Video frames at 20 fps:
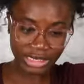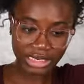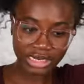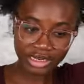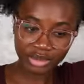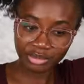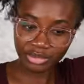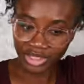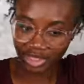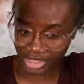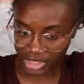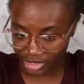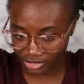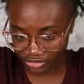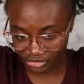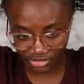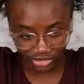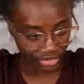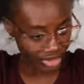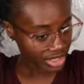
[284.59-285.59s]
I mean, it
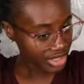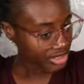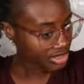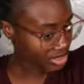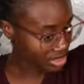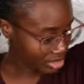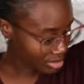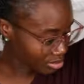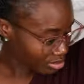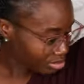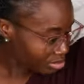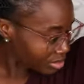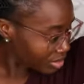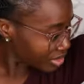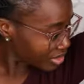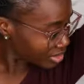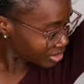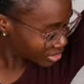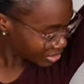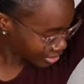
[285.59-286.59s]
frees up,
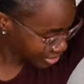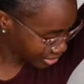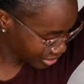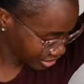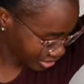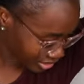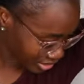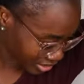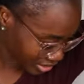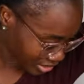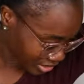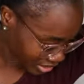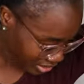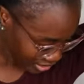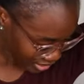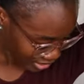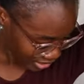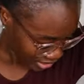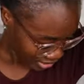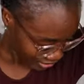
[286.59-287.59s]
but
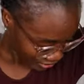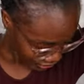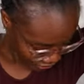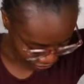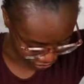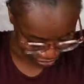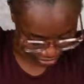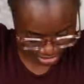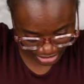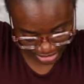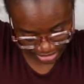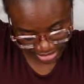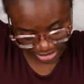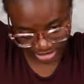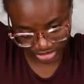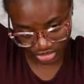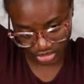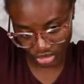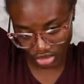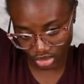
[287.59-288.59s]
freezing
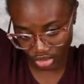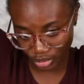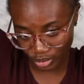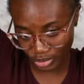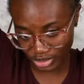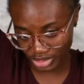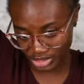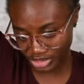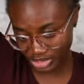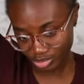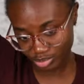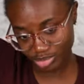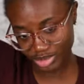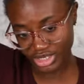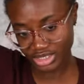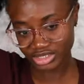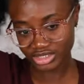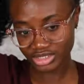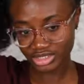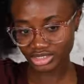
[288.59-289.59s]
is always
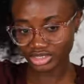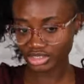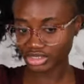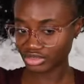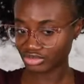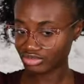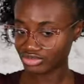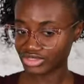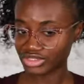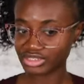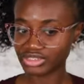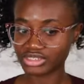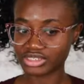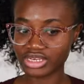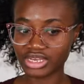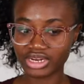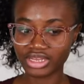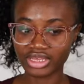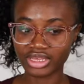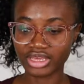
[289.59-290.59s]
expected of
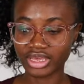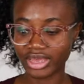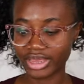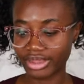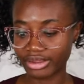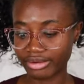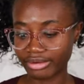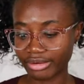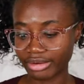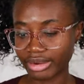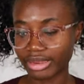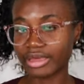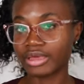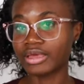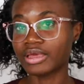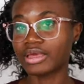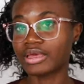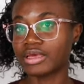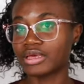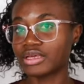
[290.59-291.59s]
synthetic hair,
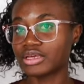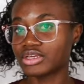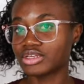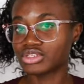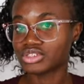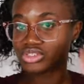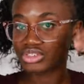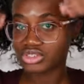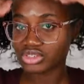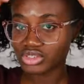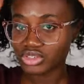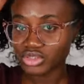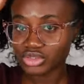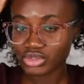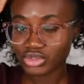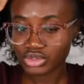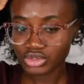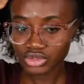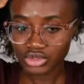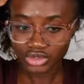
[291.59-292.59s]

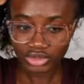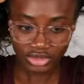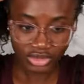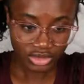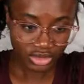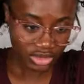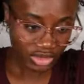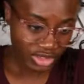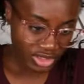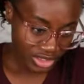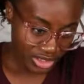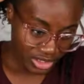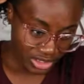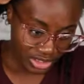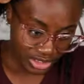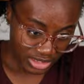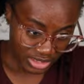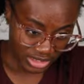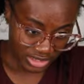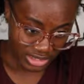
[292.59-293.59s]
so
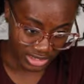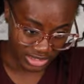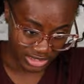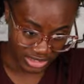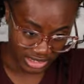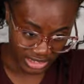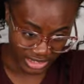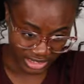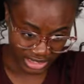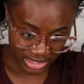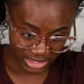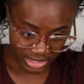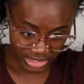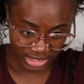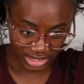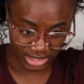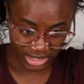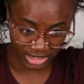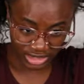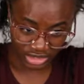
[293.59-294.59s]
that's not
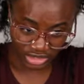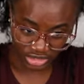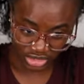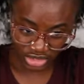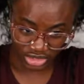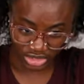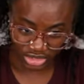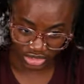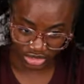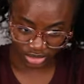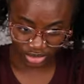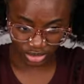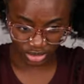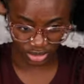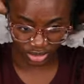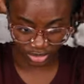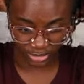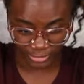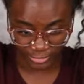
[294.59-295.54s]
anything new.